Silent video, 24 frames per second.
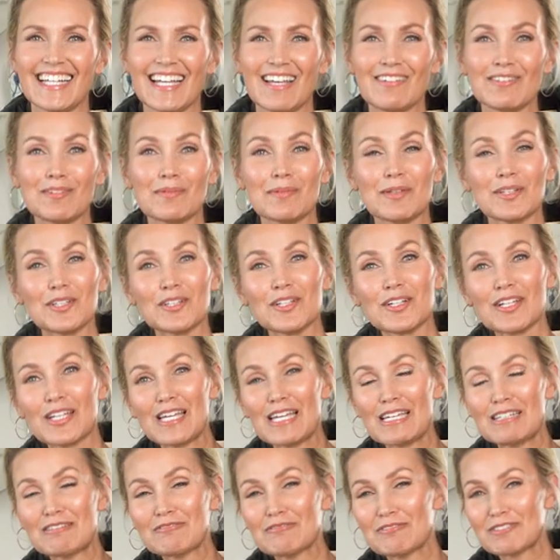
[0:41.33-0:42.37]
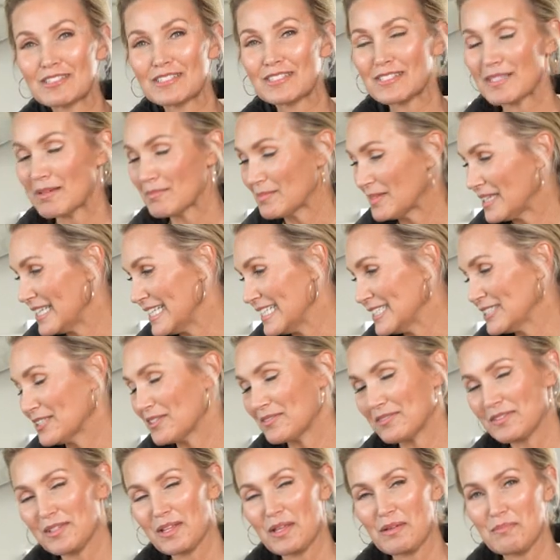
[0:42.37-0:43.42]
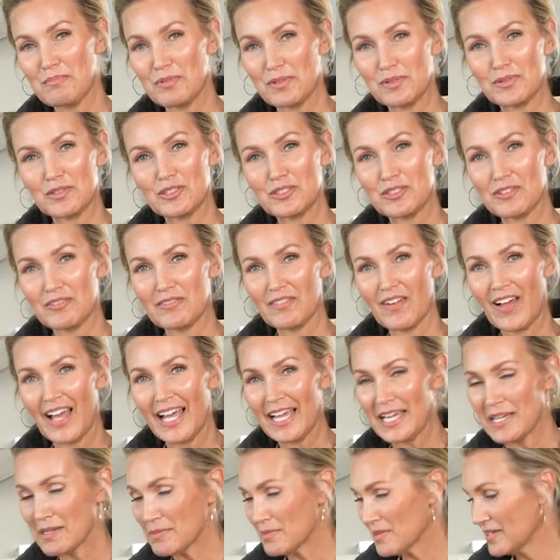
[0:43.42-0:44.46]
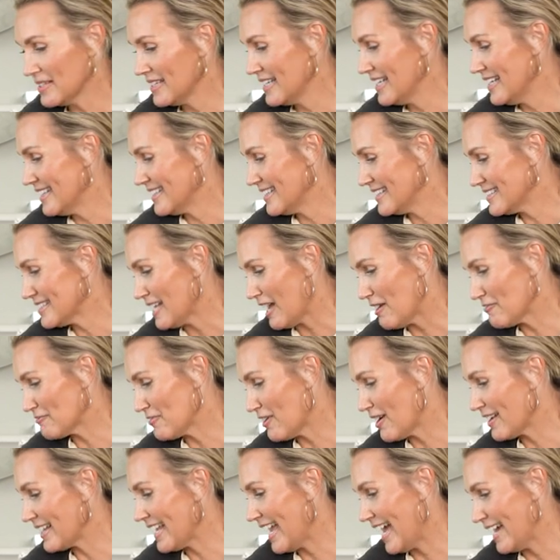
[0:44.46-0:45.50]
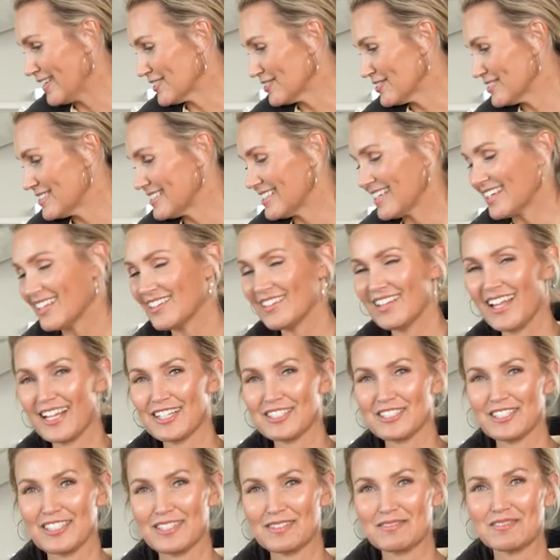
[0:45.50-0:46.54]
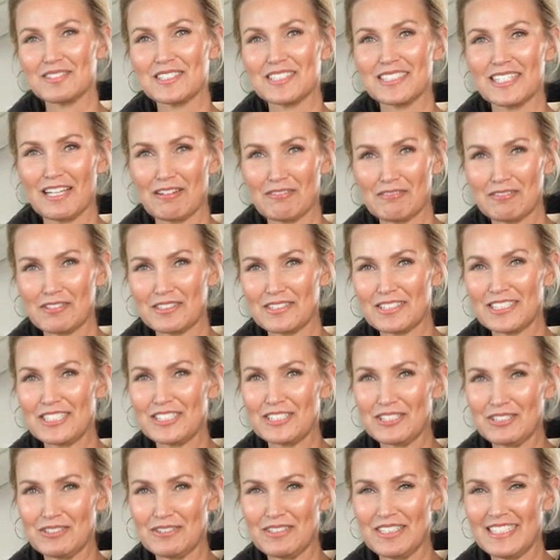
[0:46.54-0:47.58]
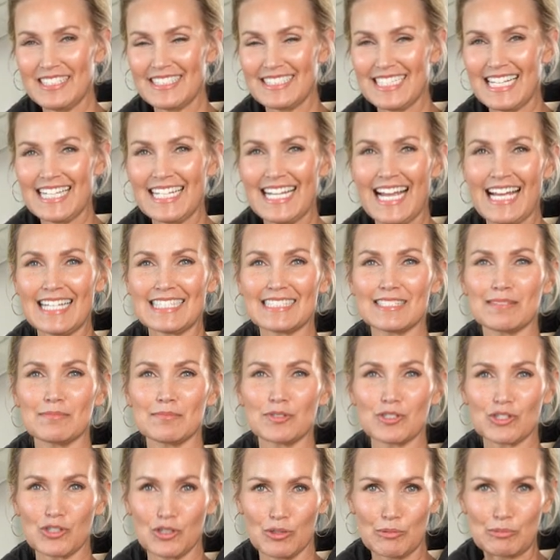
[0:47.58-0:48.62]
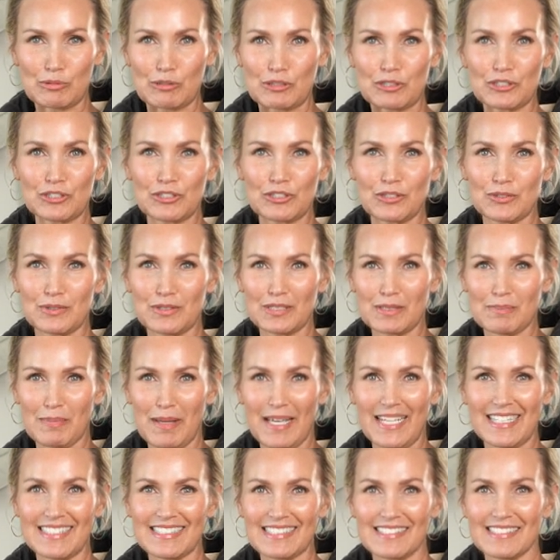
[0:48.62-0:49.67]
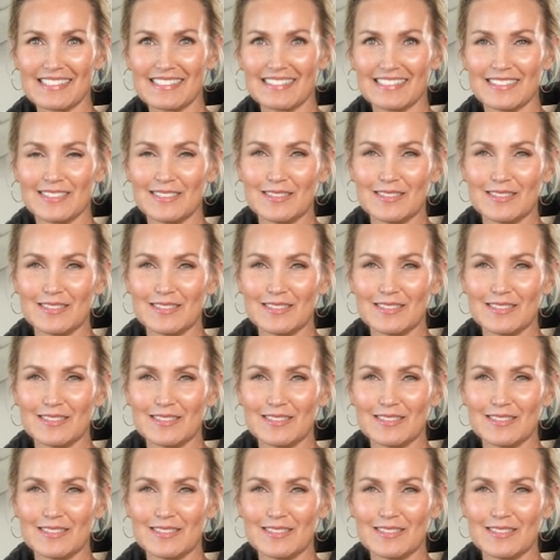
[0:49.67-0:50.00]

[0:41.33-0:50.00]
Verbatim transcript: If you've been looking for something to really boost your vibe, the Saffron Candlestick Collection will definitely do it and add some sculpture to a space.